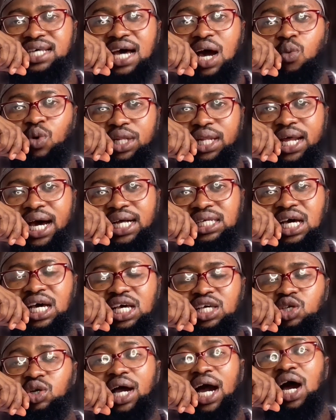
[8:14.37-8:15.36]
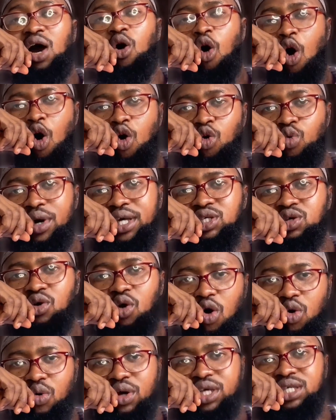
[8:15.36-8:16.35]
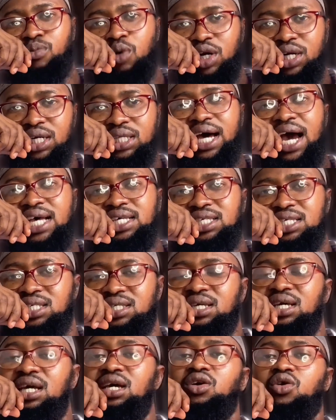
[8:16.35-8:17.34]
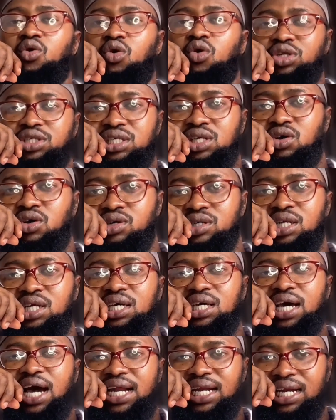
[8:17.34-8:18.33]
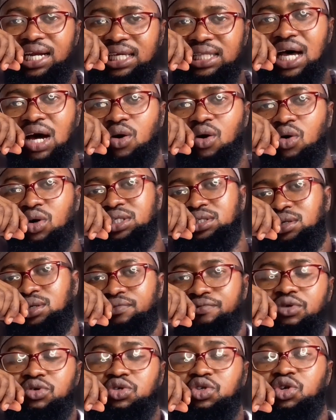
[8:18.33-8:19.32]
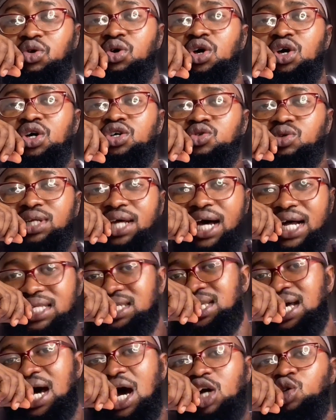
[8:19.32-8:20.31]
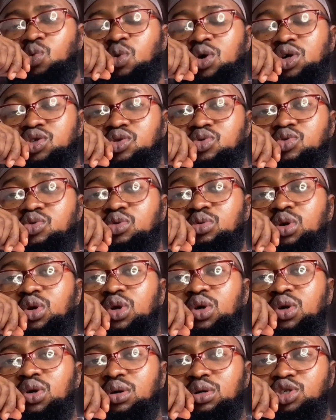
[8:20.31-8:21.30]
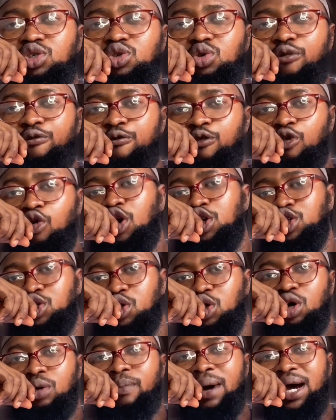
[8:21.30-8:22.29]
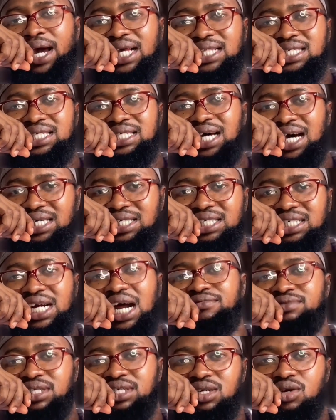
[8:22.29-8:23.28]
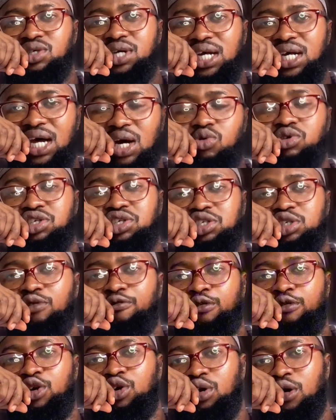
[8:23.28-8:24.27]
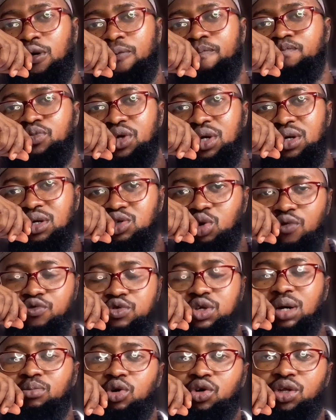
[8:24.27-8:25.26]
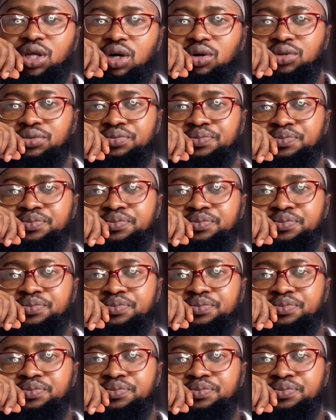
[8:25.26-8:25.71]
And with that, you can always monetize it continuously and later on in the future. So that is how you want to, focus on your marketing and drive sales and acquisition for your software model.